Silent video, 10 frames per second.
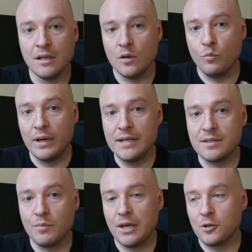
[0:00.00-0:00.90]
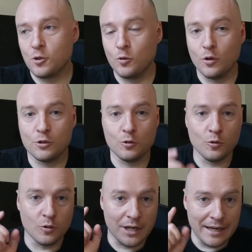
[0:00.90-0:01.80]
please make sure
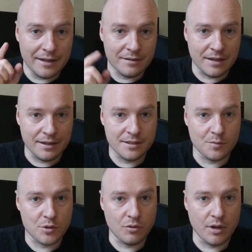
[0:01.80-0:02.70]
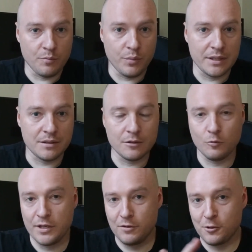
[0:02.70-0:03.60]
to click that subscribe button,
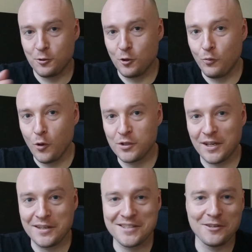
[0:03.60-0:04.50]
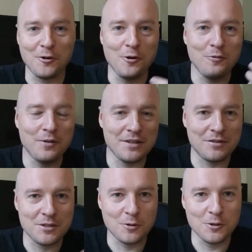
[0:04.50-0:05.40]
whether it's on your podcast or whether
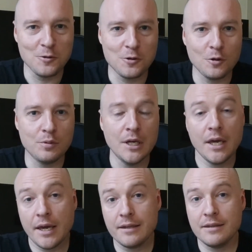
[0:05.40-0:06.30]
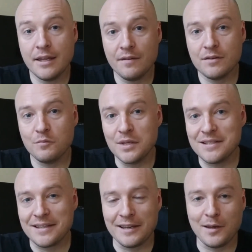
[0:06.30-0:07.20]
it's on YouTube, and never
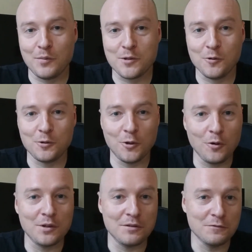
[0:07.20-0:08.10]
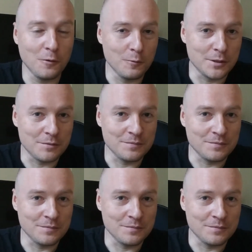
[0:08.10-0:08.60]
miss an episode going forward.